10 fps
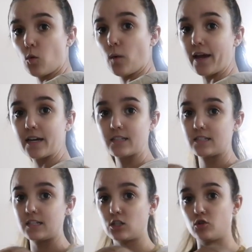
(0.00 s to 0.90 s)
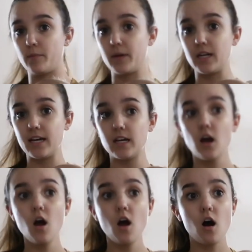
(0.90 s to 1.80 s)
the weight is distributed
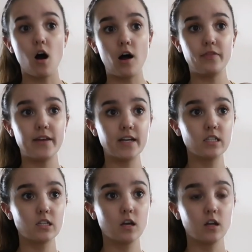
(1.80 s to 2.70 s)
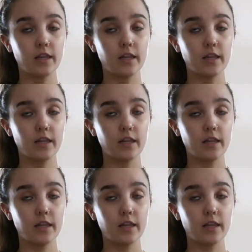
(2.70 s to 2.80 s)
on this